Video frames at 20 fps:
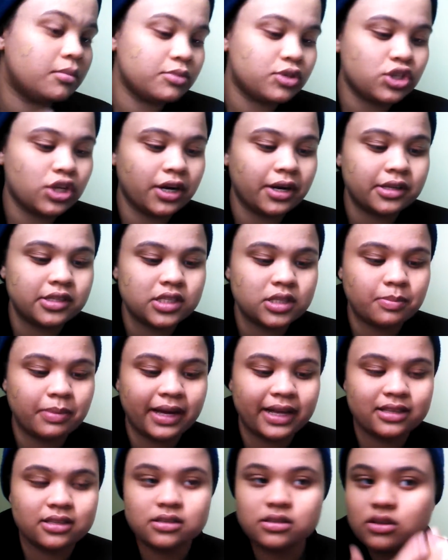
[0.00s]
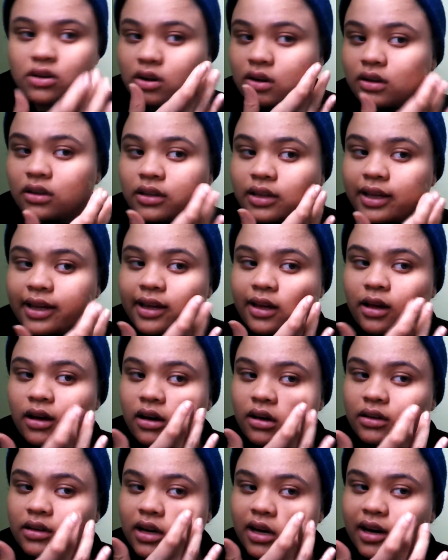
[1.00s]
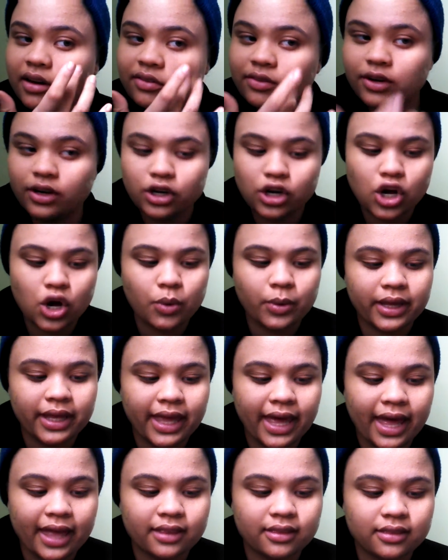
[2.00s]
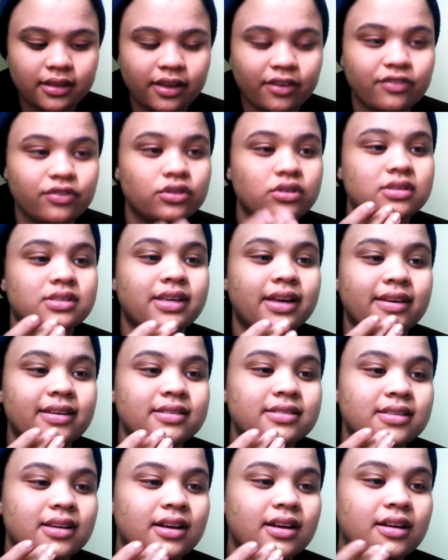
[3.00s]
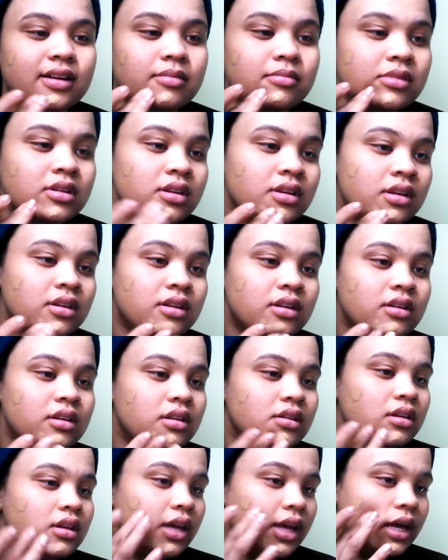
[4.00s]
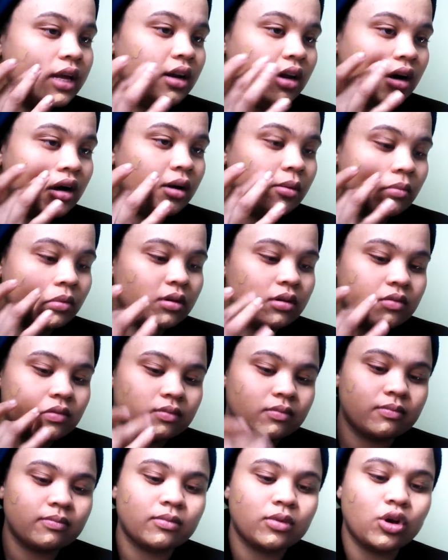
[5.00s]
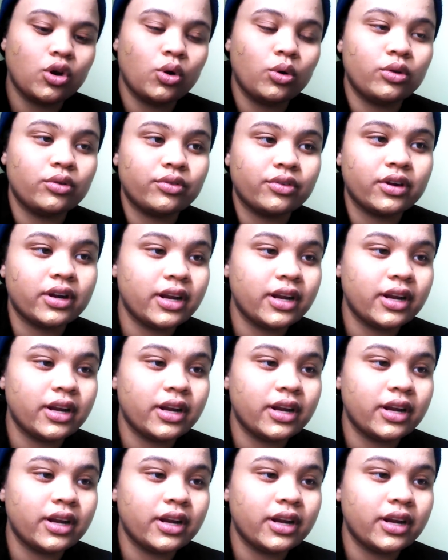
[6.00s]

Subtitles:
Certain spots that are like uncovered, go again, like for the second time, and go over